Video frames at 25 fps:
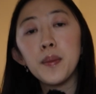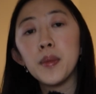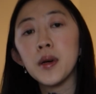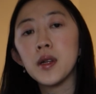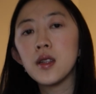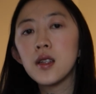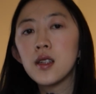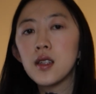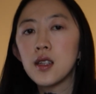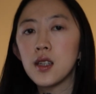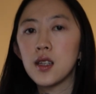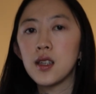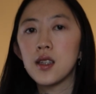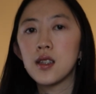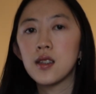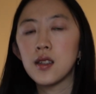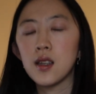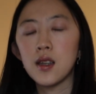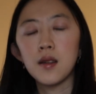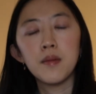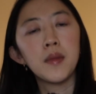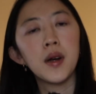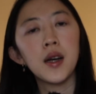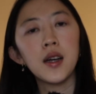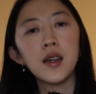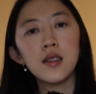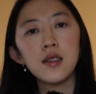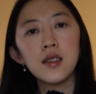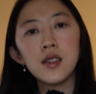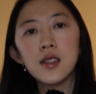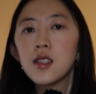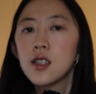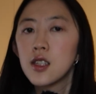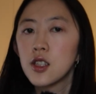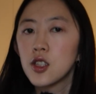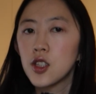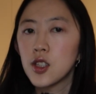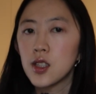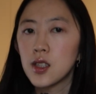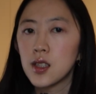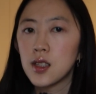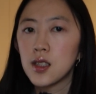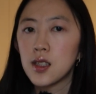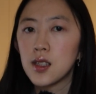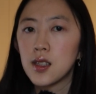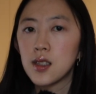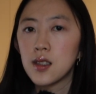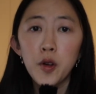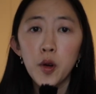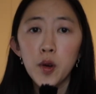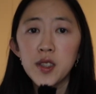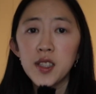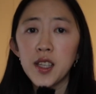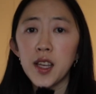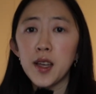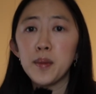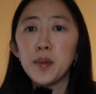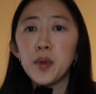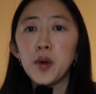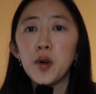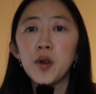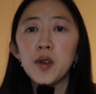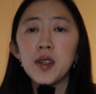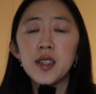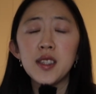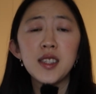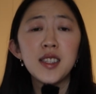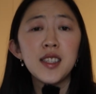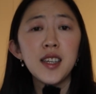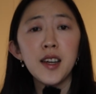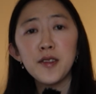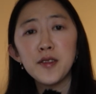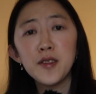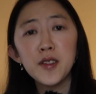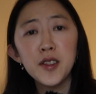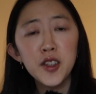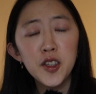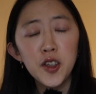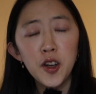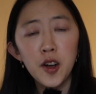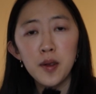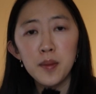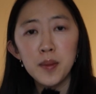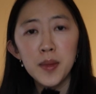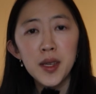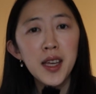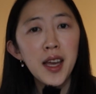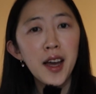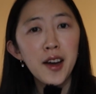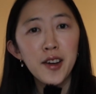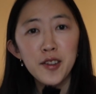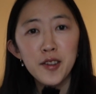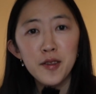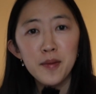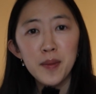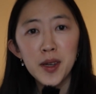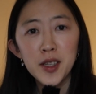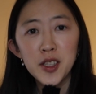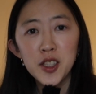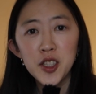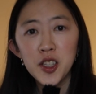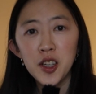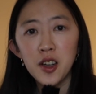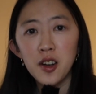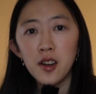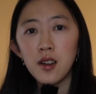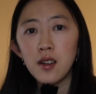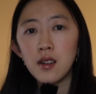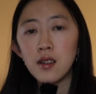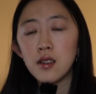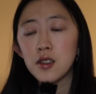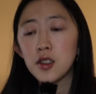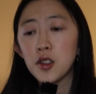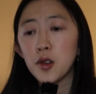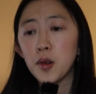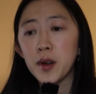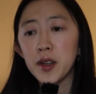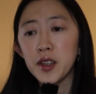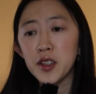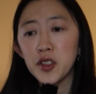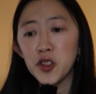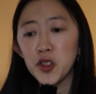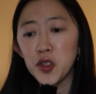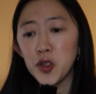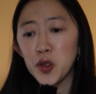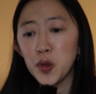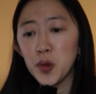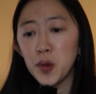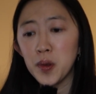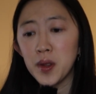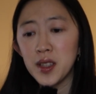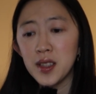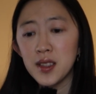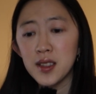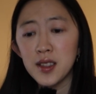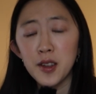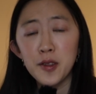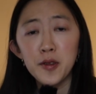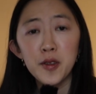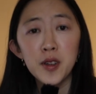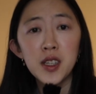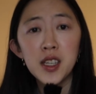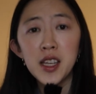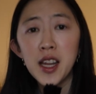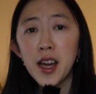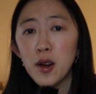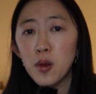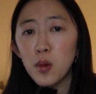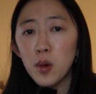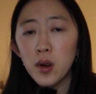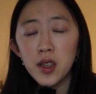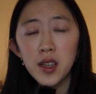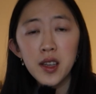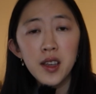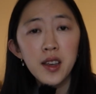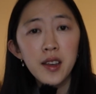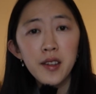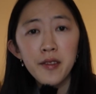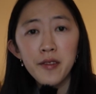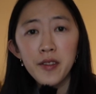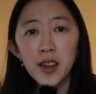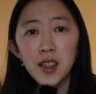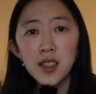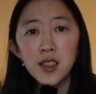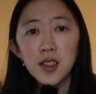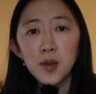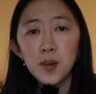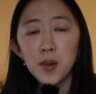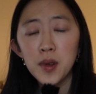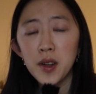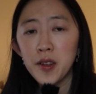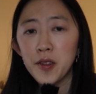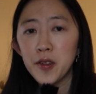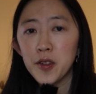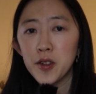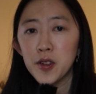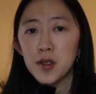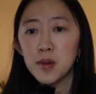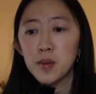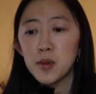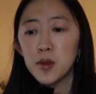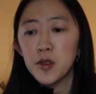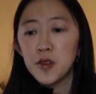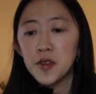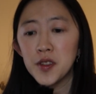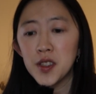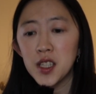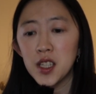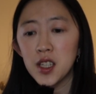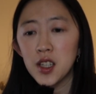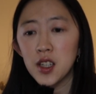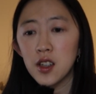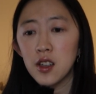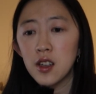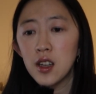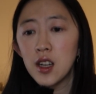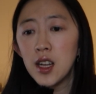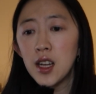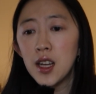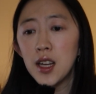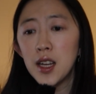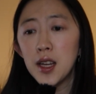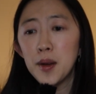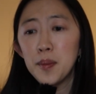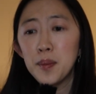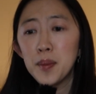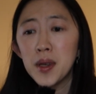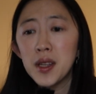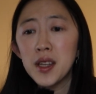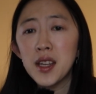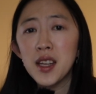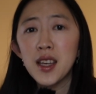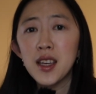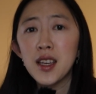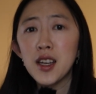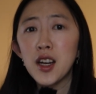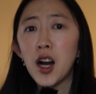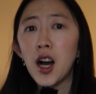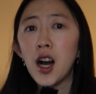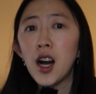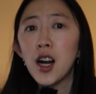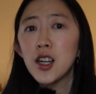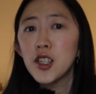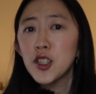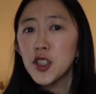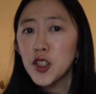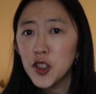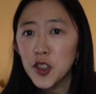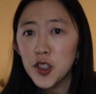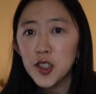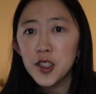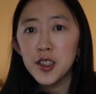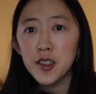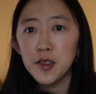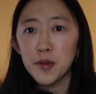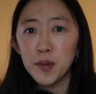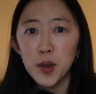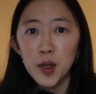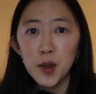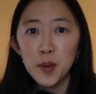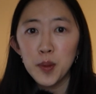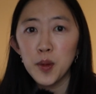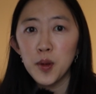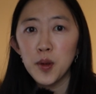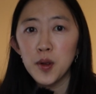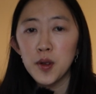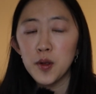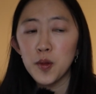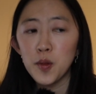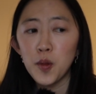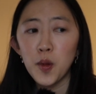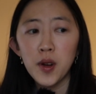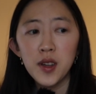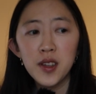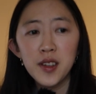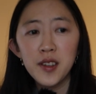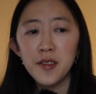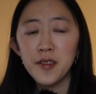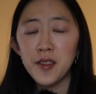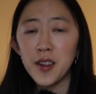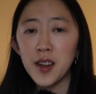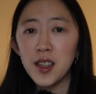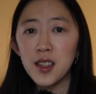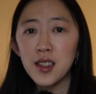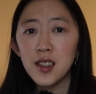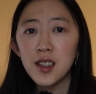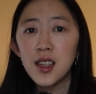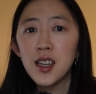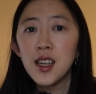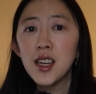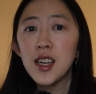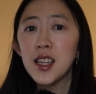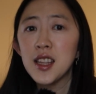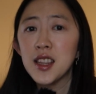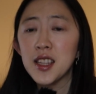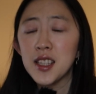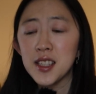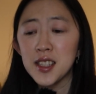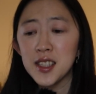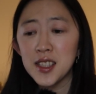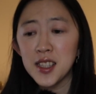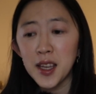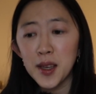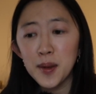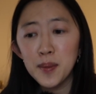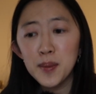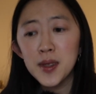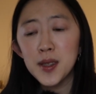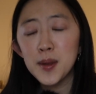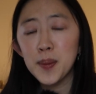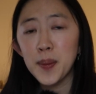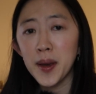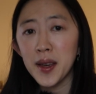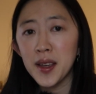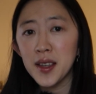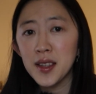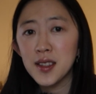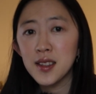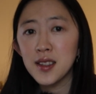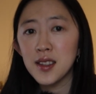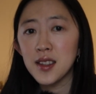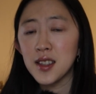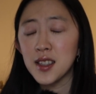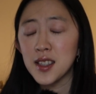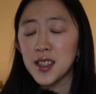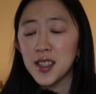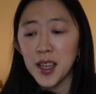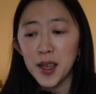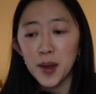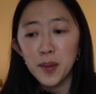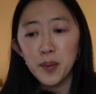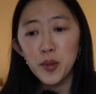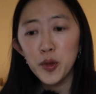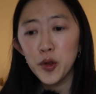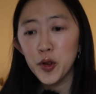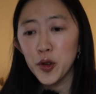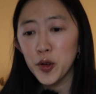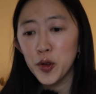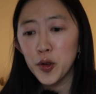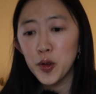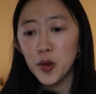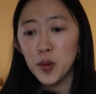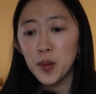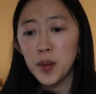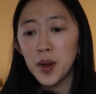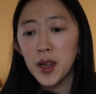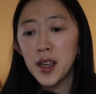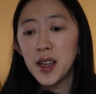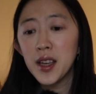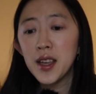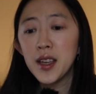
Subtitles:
abilities and my decisions. For example, it definitely got me out of my shell going to these different networking events when I first moved here, meeting hundreds of people in one event in the same space, in the same room.